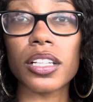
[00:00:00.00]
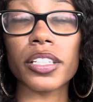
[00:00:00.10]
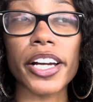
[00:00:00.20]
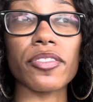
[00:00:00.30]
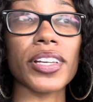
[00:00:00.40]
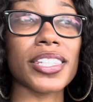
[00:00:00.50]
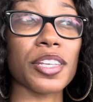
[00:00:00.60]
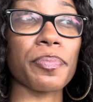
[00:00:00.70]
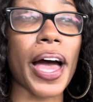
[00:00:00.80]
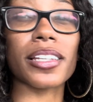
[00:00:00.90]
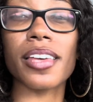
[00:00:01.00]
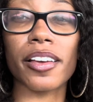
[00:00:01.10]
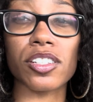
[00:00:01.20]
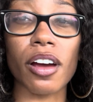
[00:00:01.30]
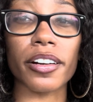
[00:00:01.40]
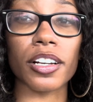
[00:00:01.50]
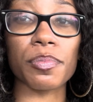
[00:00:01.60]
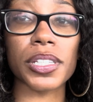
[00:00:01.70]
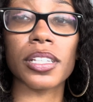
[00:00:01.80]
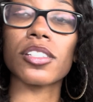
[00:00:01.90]
VC backed tech
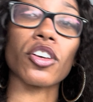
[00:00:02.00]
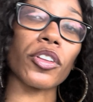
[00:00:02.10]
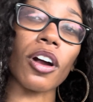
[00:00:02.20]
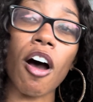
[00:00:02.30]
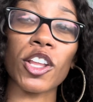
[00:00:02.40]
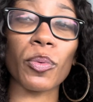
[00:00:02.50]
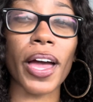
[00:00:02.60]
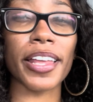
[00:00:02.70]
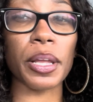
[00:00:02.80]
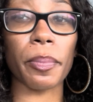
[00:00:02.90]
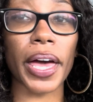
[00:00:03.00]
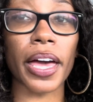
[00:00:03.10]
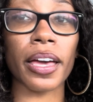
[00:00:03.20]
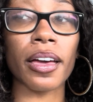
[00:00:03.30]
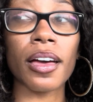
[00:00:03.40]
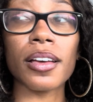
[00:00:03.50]
startups, so they're all the way in the Bay.